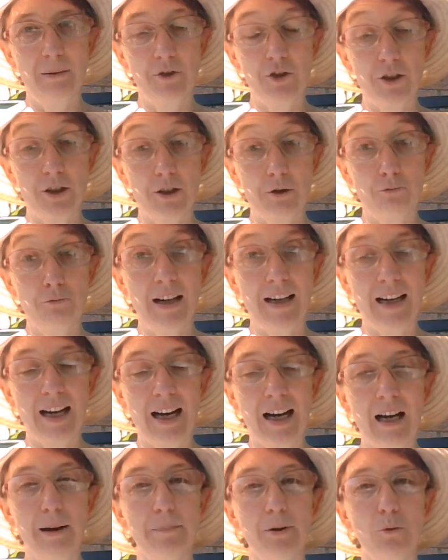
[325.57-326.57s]
just to
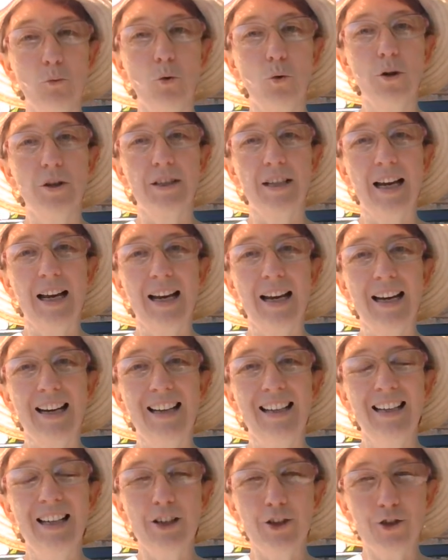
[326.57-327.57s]
recap, was
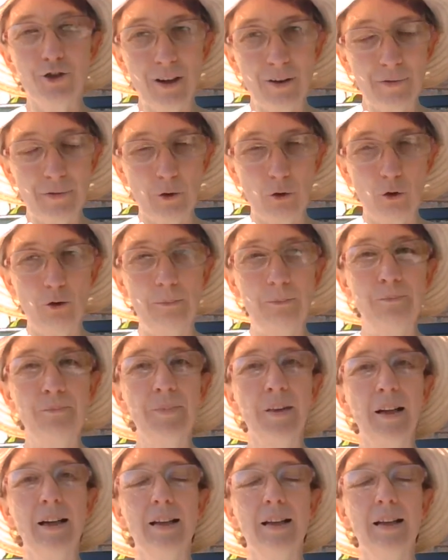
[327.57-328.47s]
a literary form